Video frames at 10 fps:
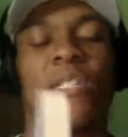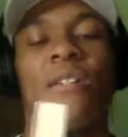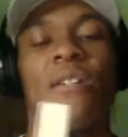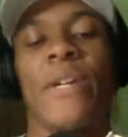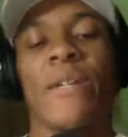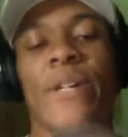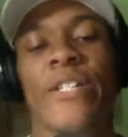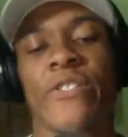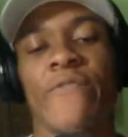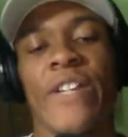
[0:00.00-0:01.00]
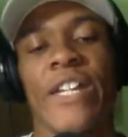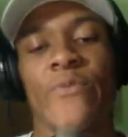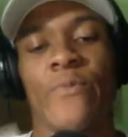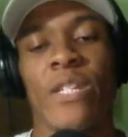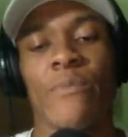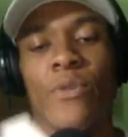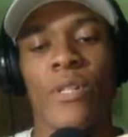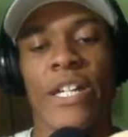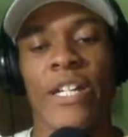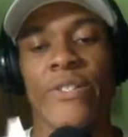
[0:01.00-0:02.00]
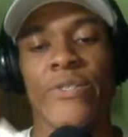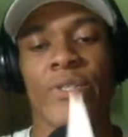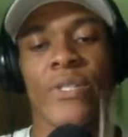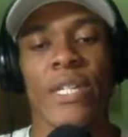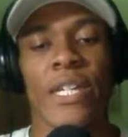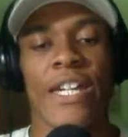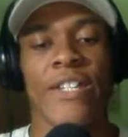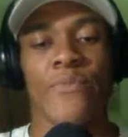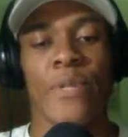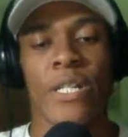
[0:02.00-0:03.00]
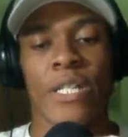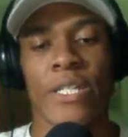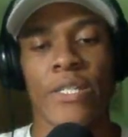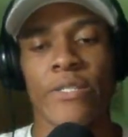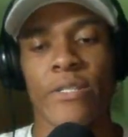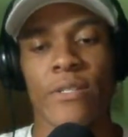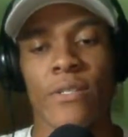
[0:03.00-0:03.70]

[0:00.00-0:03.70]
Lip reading: make my stuff as readable as manga is,